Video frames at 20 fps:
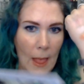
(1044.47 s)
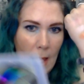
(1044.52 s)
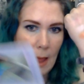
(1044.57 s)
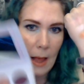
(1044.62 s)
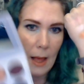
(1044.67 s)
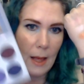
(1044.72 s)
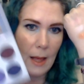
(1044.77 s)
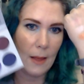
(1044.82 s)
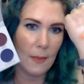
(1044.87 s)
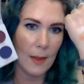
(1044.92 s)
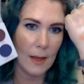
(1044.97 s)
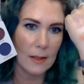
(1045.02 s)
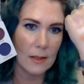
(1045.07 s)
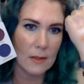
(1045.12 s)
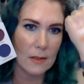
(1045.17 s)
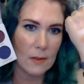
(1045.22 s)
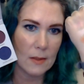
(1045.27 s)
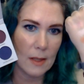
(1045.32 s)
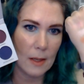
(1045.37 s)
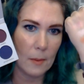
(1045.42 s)
And
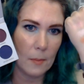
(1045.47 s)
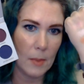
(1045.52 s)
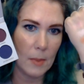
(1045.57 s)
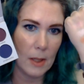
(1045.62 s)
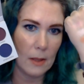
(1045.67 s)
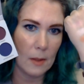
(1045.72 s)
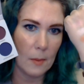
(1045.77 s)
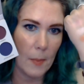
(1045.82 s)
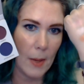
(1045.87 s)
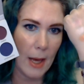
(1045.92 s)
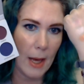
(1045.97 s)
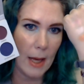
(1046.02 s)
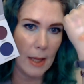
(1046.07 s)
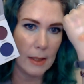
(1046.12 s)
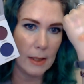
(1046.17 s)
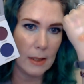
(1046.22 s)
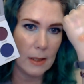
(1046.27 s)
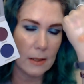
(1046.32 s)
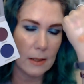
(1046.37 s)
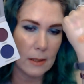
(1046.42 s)
that's them in the
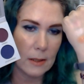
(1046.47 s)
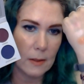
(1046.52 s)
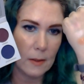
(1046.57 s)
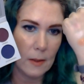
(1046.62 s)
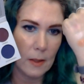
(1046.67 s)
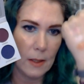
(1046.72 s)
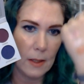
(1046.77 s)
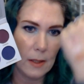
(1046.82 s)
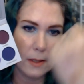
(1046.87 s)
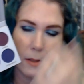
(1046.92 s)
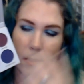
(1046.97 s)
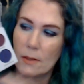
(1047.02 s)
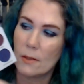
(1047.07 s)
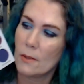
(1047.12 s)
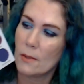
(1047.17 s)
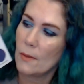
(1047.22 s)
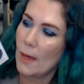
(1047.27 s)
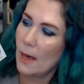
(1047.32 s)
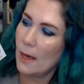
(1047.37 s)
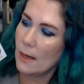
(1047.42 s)
palette. So
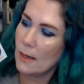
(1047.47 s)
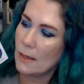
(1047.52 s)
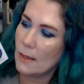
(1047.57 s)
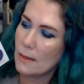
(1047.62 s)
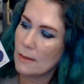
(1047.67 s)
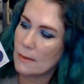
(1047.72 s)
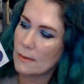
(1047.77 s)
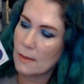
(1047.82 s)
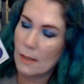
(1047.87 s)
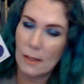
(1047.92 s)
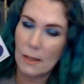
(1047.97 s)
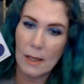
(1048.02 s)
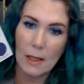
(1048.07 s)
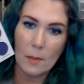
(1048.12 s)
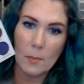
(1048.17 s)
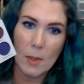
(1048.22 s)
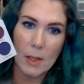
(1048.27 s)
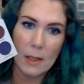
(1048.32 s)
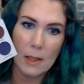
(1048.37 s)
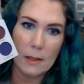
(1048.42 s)
that is
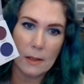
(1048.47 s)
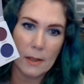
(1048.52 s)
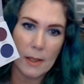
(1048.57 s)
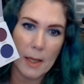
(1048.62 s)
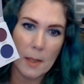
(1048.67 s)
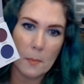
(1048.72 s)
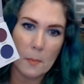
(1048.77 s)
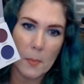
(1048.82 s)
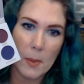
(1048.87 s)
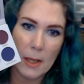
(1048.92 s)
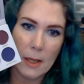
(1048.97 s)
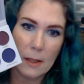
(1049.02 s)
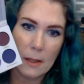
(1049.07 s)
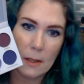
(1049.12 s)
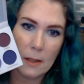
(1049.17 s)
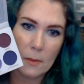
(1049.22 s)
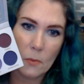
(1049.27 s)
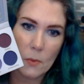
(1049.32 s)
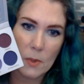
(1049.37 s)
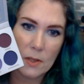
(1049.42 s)
Anemone, the light pink,
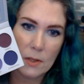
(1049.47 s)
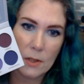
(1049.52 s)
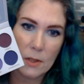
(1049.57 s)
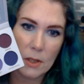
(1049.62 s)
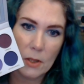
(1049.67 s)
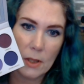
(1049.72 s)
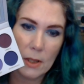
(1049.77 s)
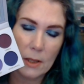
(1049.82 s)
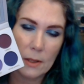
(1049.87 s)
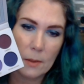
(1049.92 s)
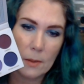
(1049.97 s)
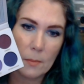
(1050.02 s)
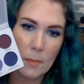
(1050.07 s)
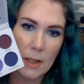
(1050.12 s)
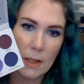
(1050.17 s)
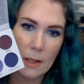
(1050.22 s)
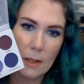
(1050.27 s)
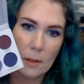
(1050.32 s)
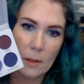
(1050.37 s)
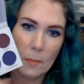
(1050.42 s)
Wisteria, the
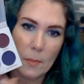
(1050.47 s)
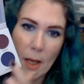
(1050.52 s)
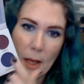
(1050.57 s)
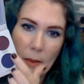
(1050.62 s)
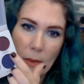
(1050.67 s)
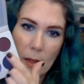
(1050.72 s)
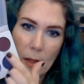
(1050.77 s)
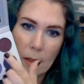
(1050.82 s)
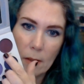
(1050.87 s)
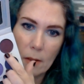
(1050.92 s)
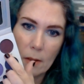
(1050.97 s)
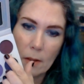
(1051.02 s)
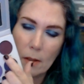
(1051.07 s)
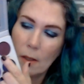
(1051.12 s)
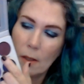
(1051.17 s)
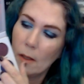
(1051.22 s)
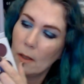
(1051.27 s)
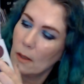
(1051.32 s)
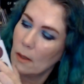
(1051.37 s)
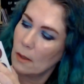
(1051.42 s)
medium, and then
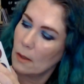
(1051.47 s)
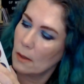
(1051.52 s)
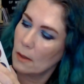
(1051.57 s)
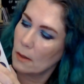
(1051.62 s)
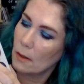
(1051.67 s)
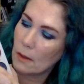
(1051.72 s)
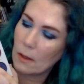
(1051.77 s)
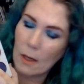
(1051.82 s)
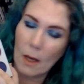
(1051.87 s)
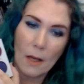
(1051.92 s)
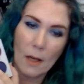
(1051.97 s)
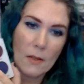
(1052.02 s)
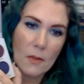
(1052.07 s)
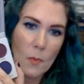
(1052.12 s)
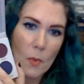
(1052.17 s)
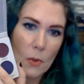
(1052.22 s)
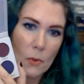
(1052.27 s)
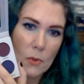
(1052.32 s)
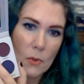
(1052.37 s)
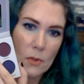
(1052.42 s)

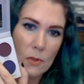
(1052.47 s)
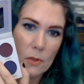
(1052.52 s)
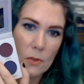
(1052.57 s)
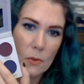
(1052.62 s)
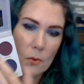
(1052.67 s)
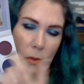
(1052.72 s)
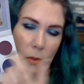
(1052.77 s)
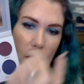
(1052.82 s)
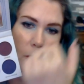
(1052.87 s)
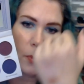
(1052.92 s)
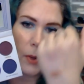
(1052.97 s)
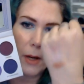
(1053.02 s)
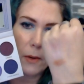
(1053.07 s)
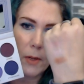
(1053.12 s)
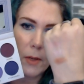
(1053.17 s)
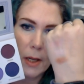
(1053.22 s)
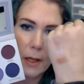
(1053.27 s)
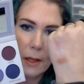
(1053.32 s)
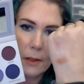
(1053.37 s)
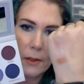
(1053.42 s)
Cosmos, the sort of brownie
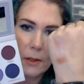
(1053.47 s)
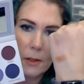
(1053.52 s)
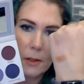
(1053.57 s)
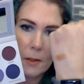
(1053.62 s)
color.